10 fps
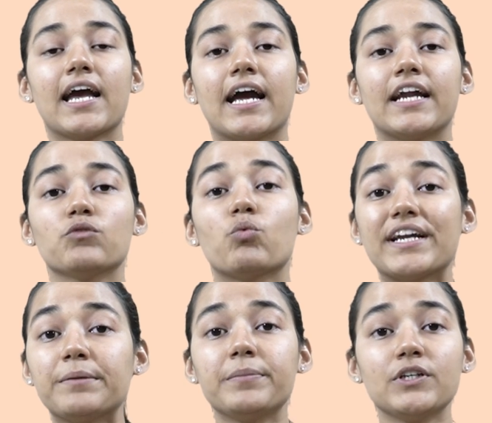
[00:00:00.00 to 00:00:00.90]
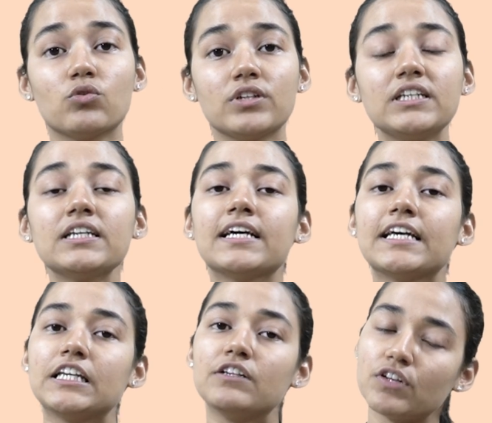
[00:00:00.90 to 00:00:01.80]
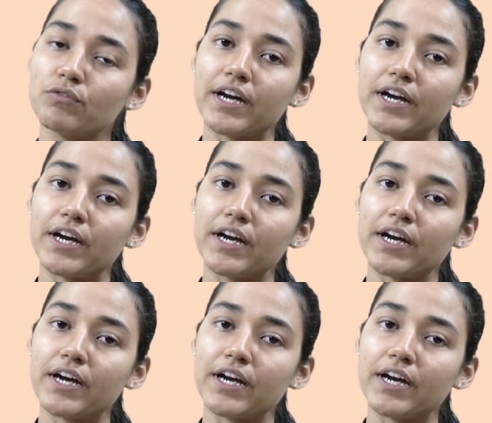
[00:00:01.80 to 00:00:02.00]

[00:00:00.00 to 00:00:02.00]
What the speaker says: And white peony, even